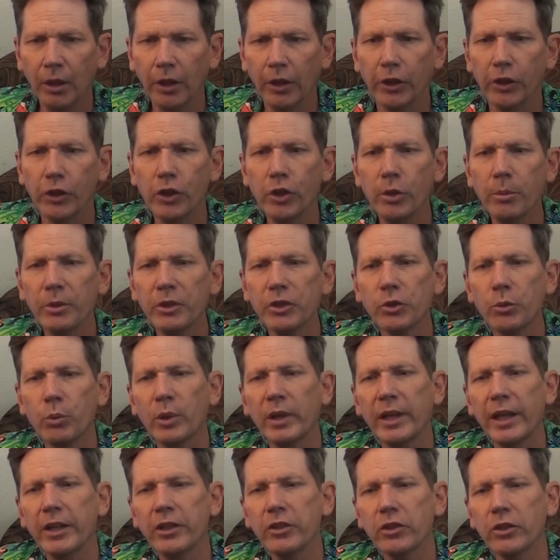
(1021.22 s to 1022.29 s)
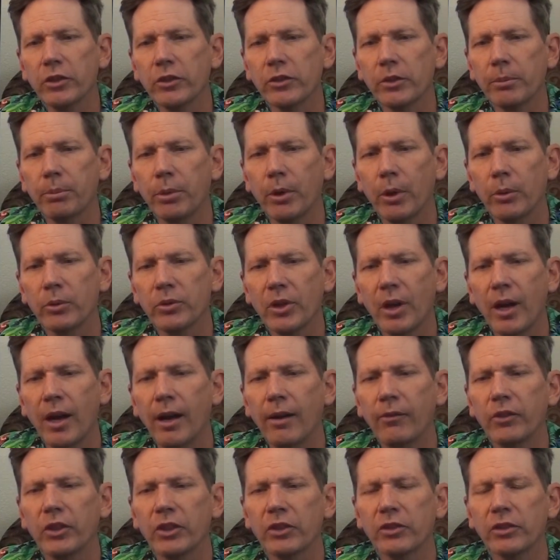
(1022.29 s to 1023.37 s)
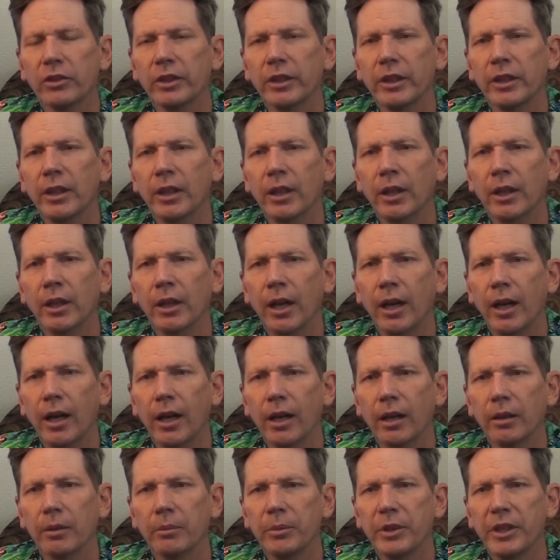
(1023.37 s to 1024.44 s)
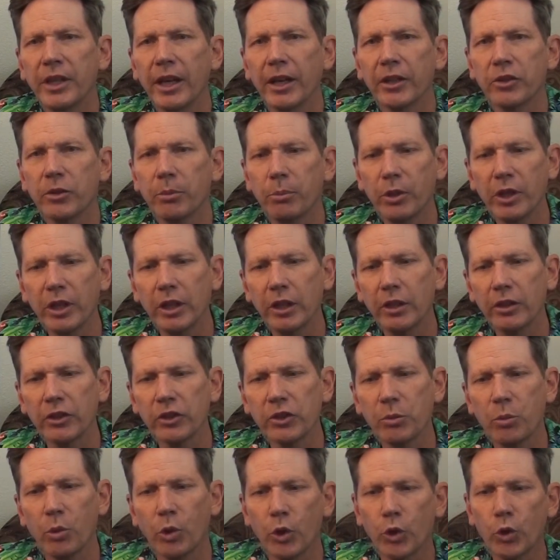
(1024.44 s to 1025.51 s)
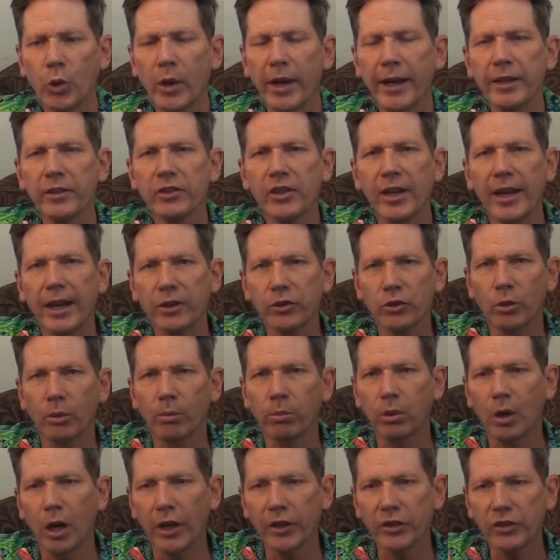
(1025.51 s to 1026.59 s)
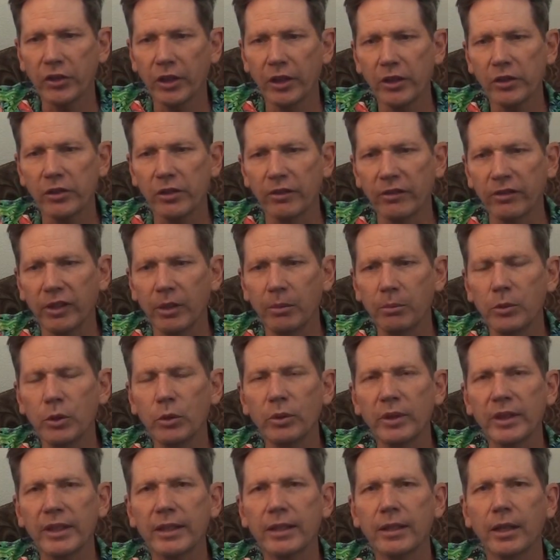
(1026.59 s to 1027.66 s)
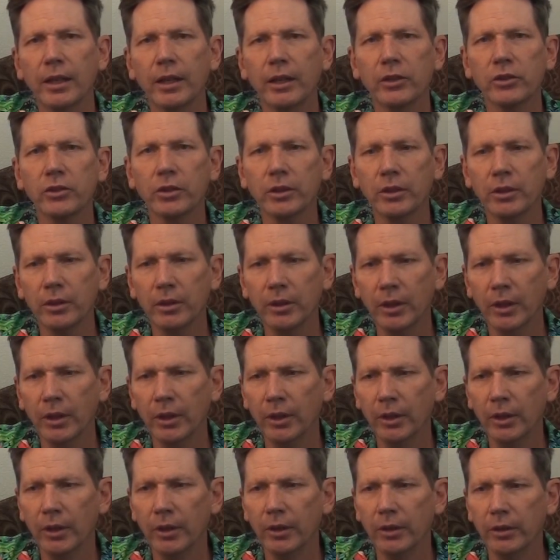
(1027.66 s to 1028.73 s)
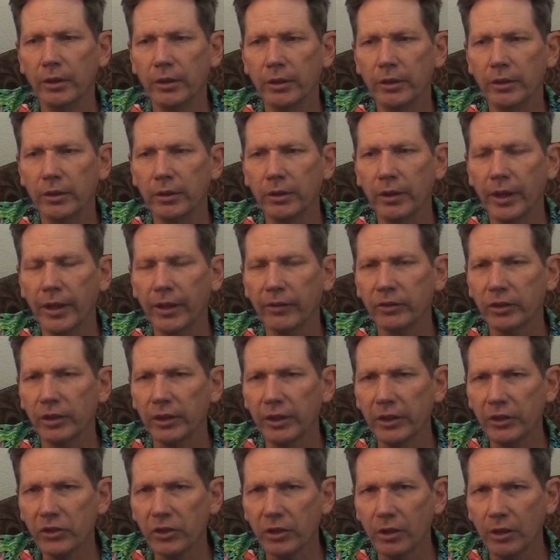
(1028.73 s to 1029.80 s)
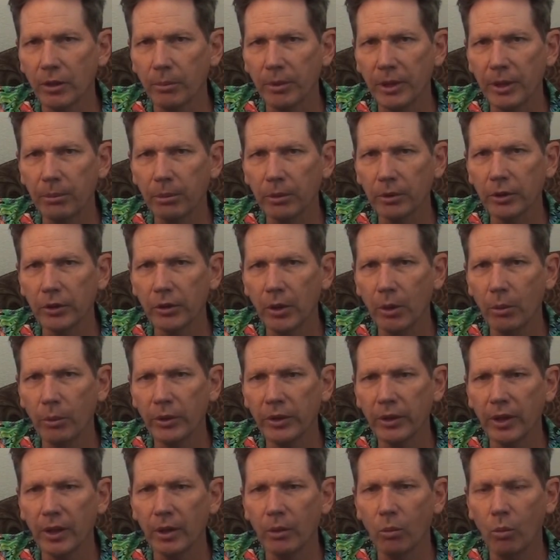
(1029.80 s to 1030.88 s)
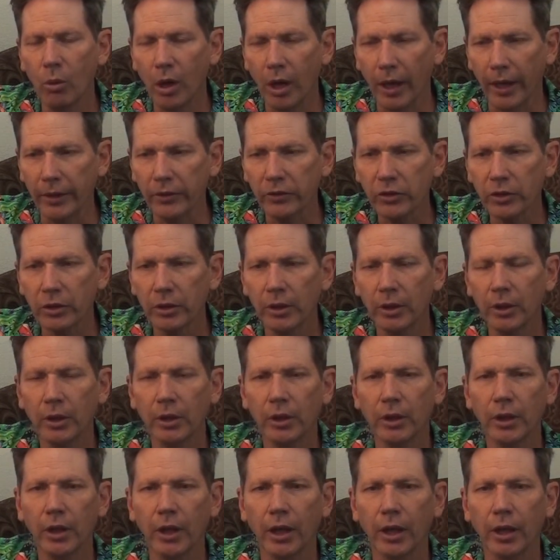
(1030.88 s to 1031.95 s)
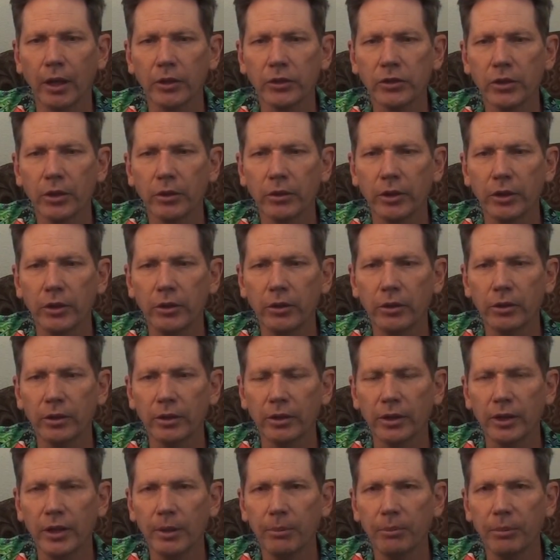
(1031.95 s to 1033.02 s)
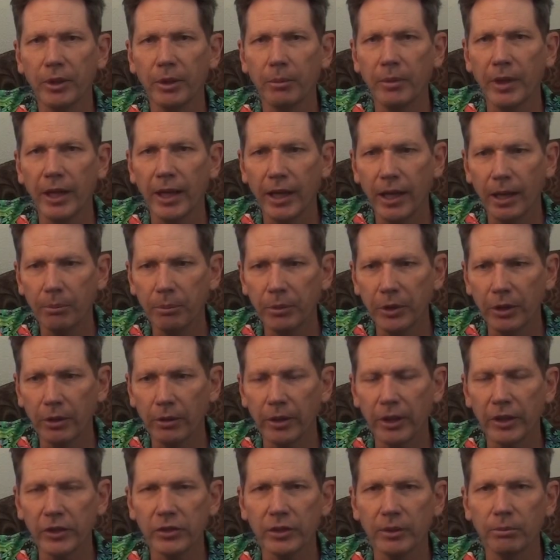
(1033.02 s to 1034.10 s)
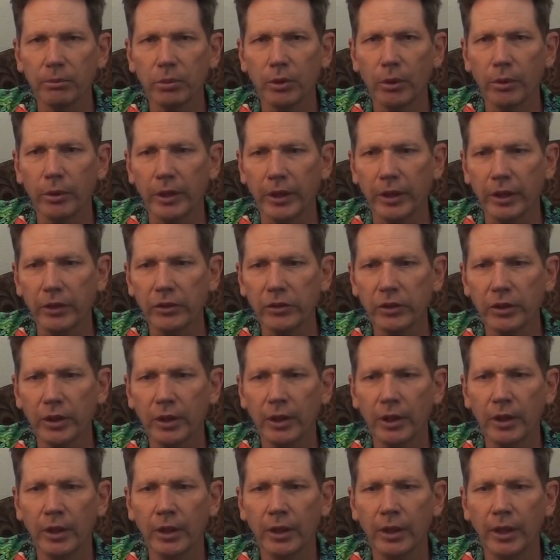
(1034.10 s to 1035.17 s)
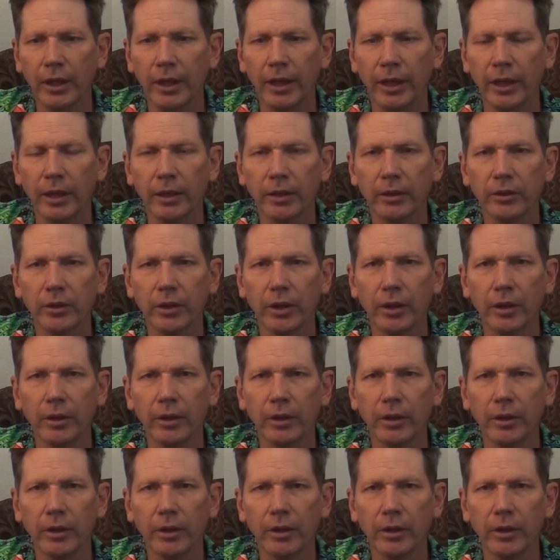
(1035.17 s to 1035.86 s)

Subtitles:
The humans relations approach obviously began to bring in this more transactional process of communication. You have to listen to people to know what they want so that you can keep them happier as employees. And